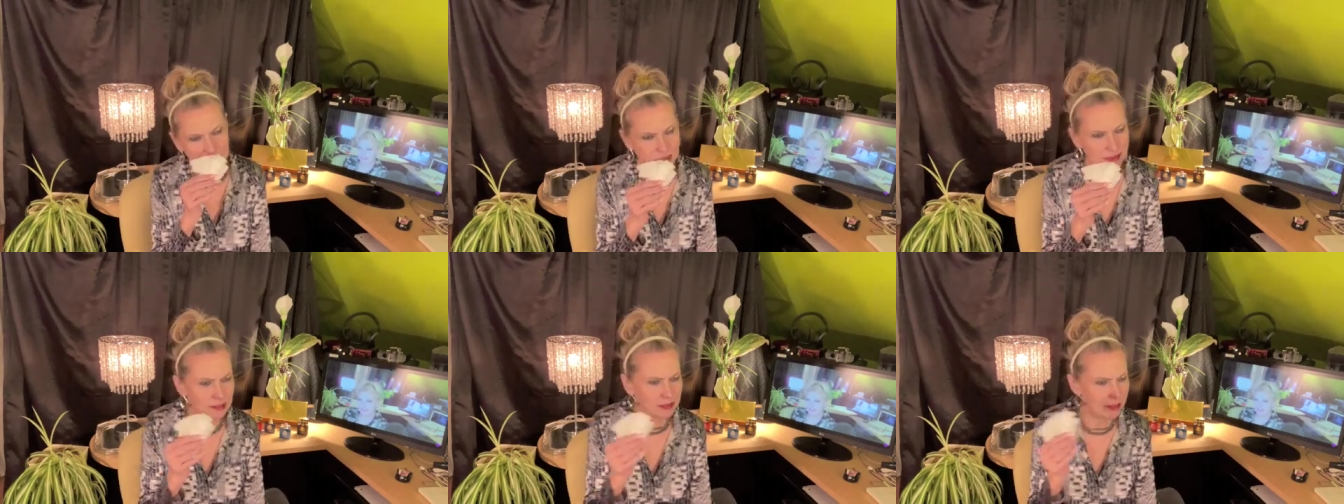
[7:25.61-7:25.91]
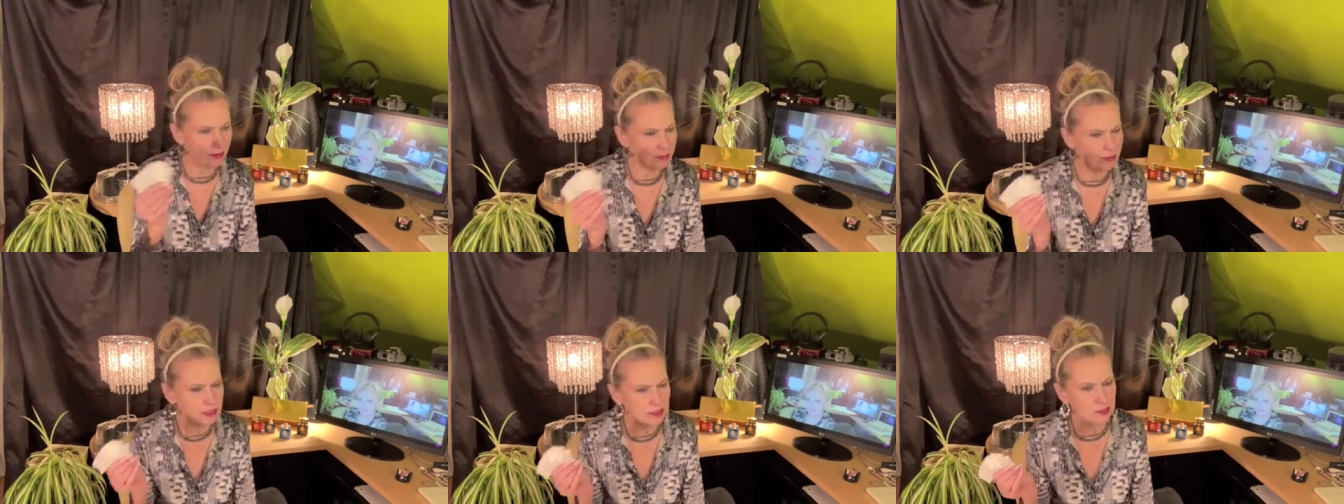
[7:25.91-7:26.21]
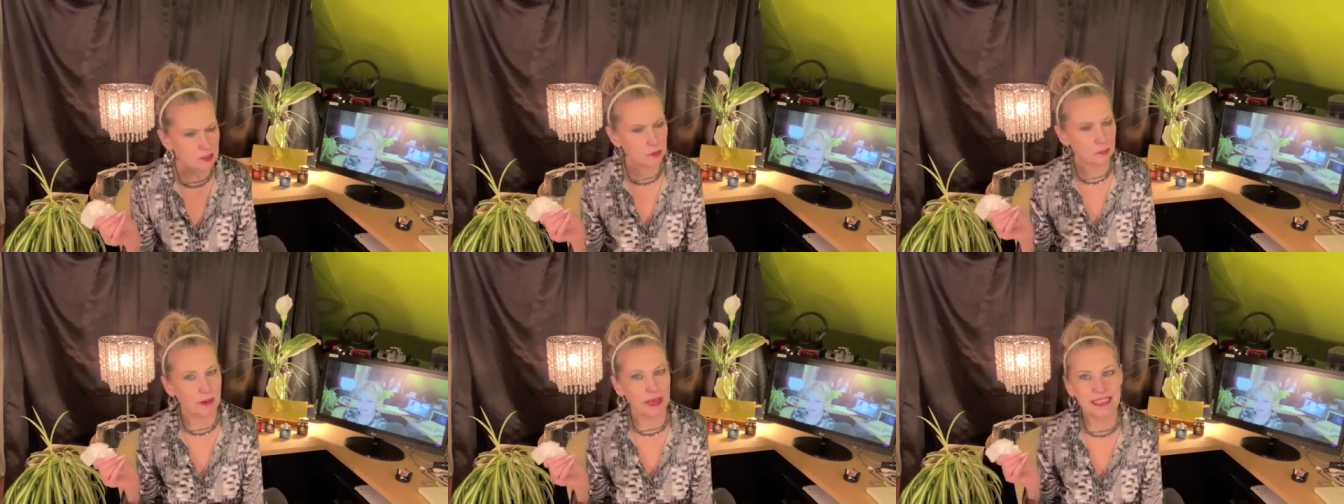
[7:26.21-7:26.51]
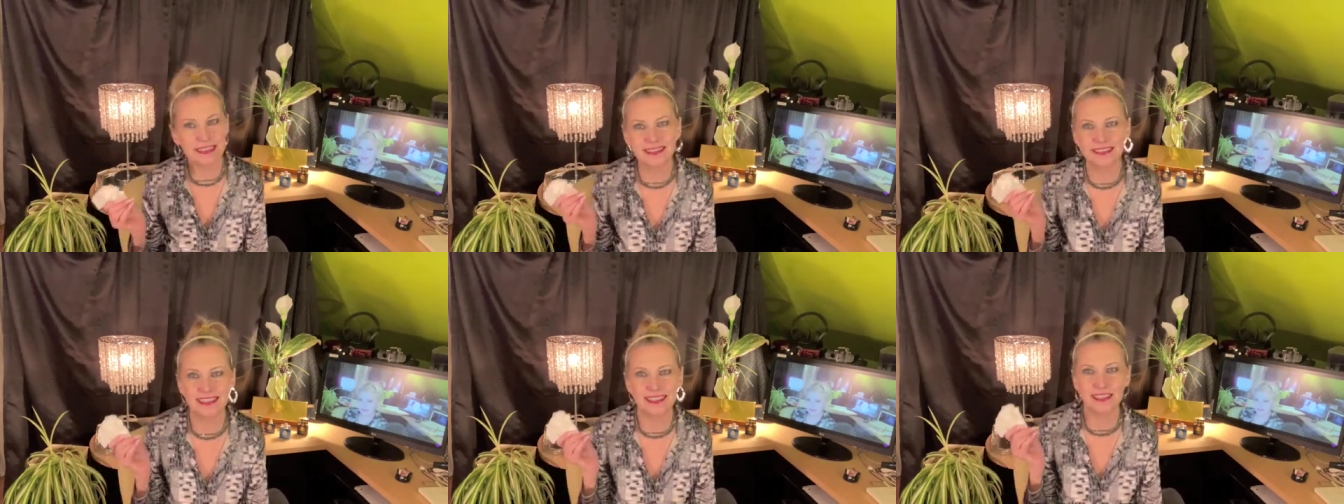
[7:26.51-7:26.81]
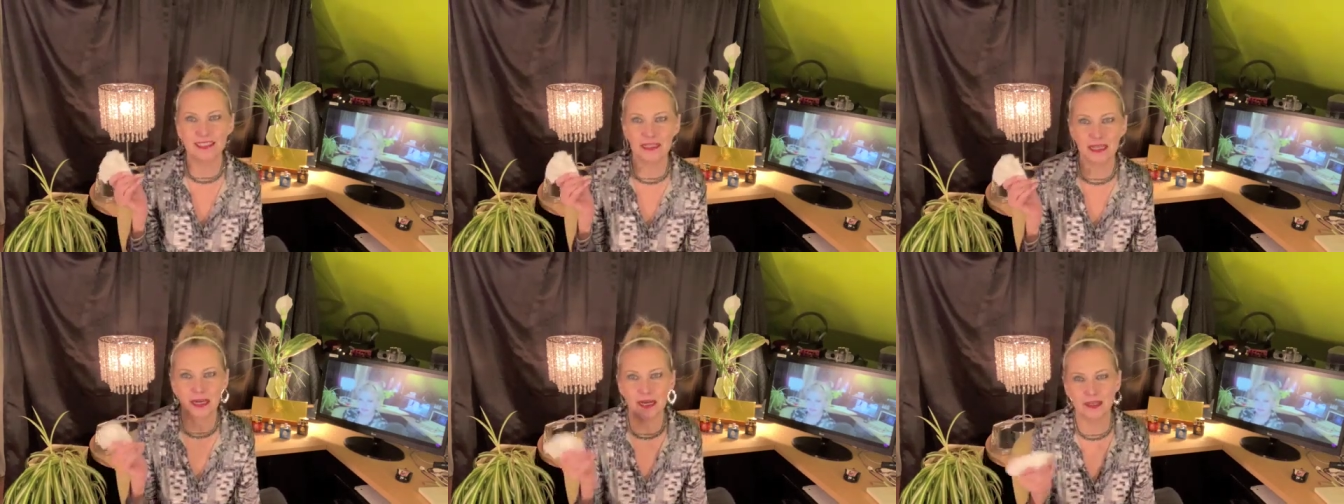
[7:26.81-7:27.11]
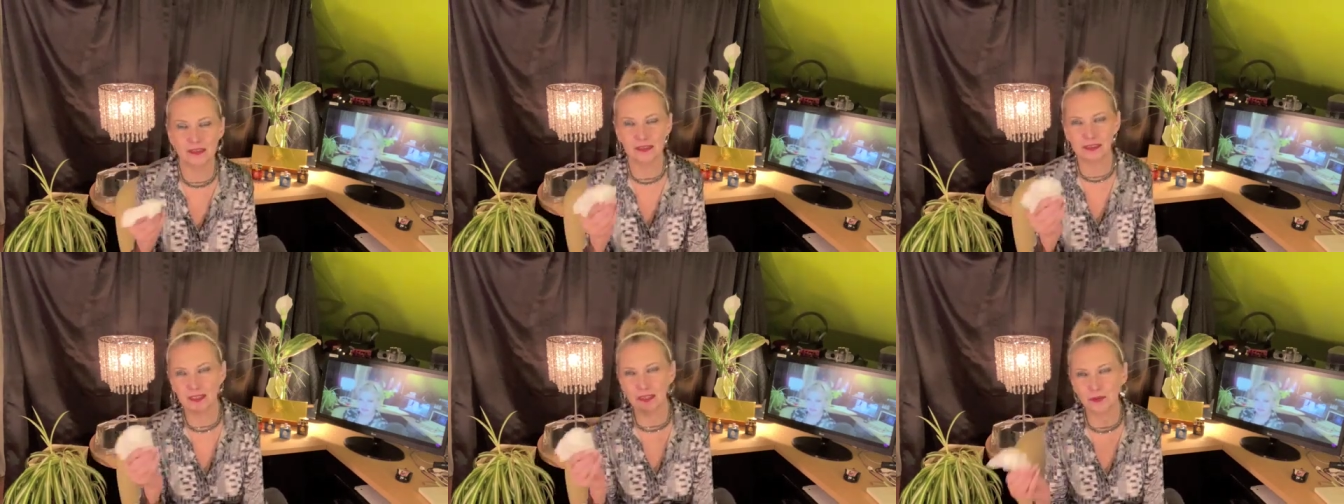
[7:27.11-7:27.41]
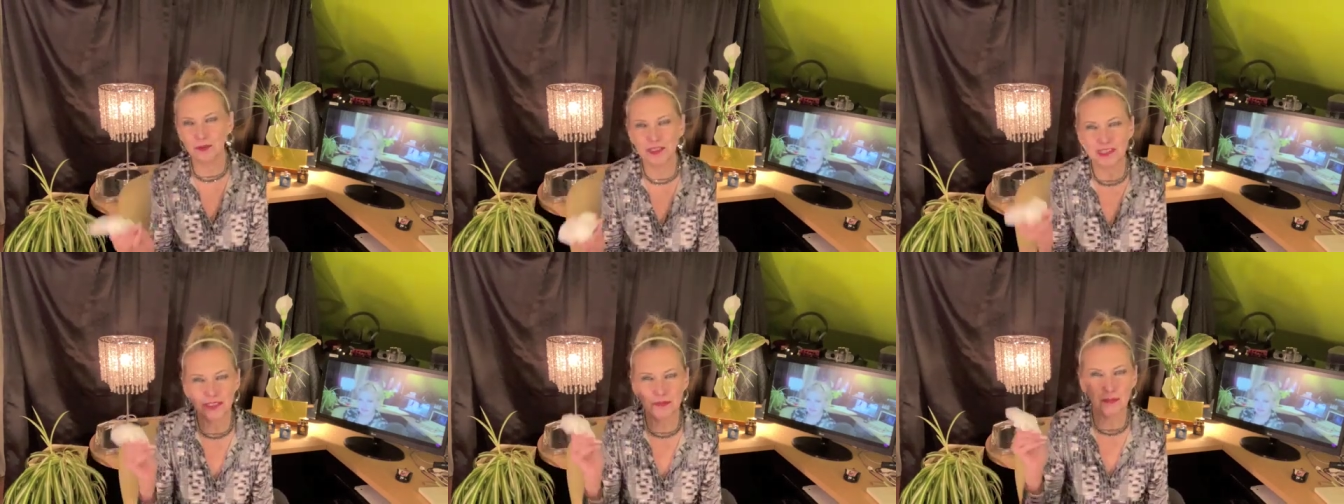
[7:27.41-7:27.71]
something spicy in there. A little
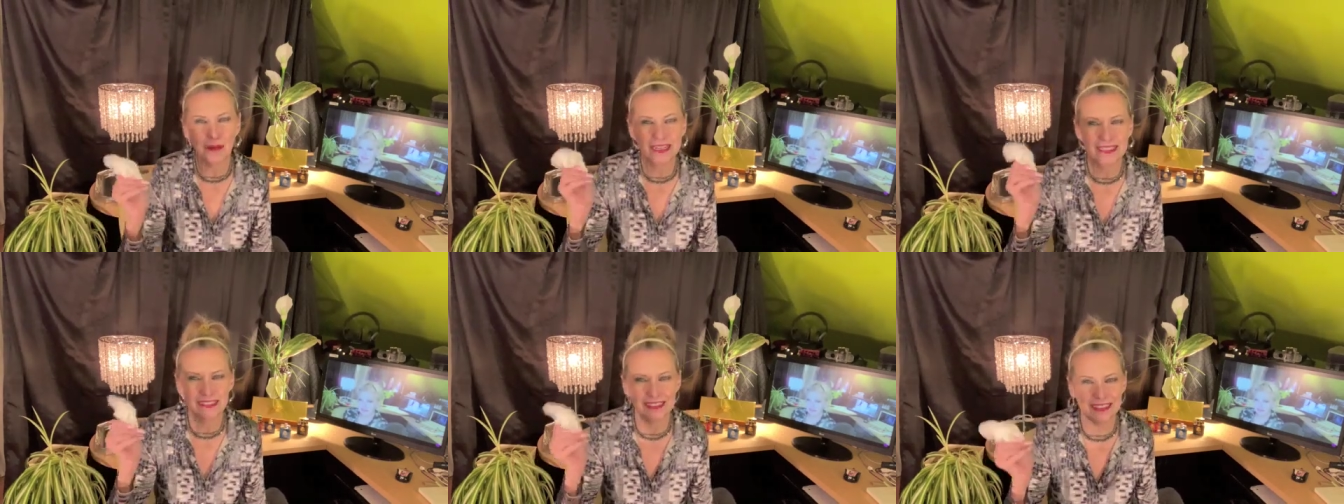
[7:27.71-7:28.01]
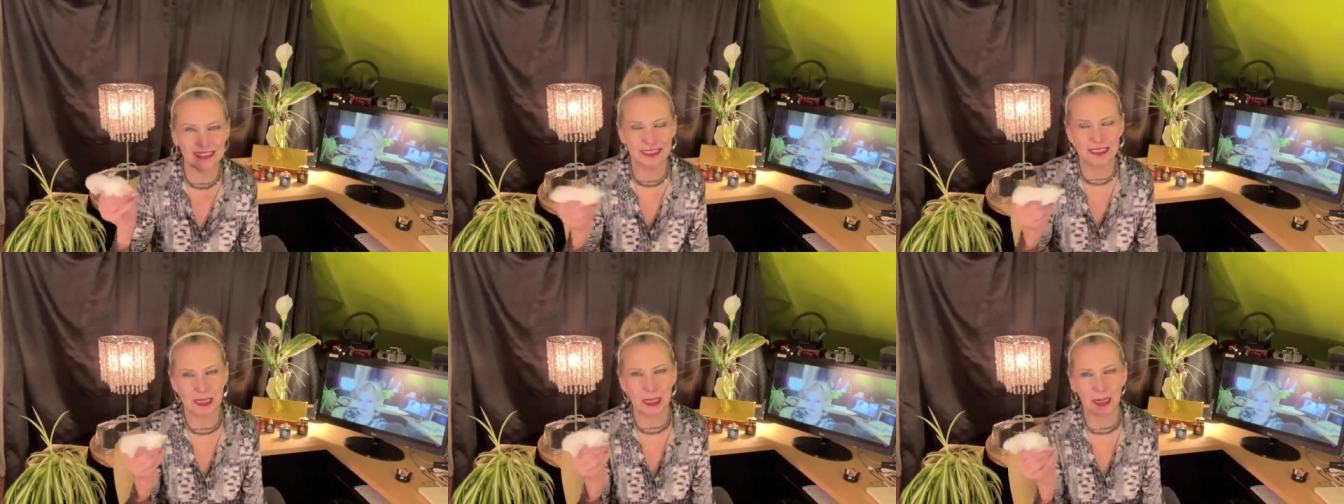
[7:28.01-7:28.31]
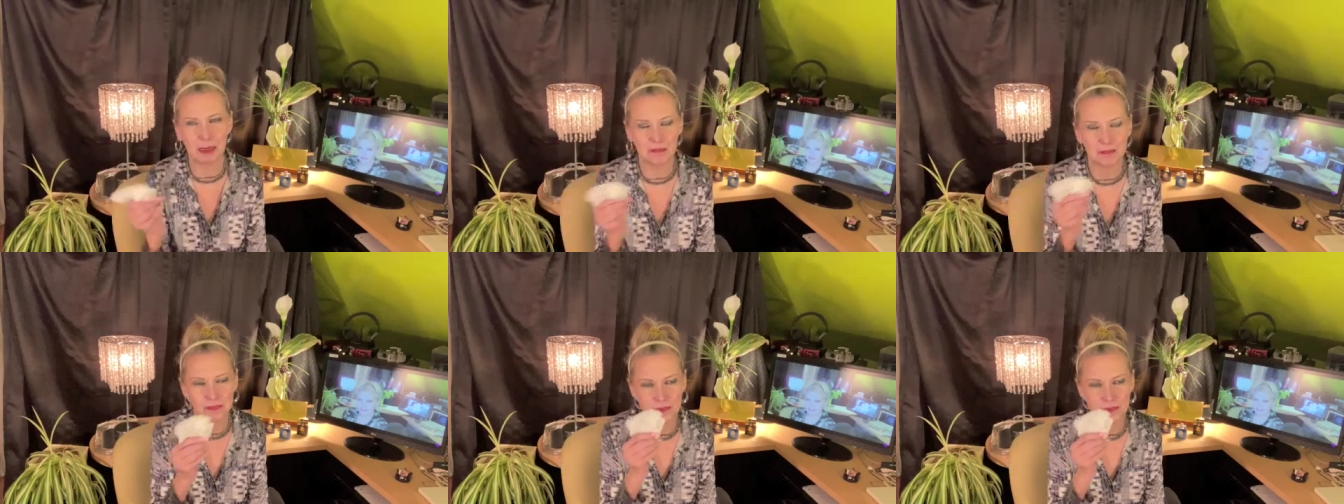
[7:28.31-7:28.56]
bit of spicy in there.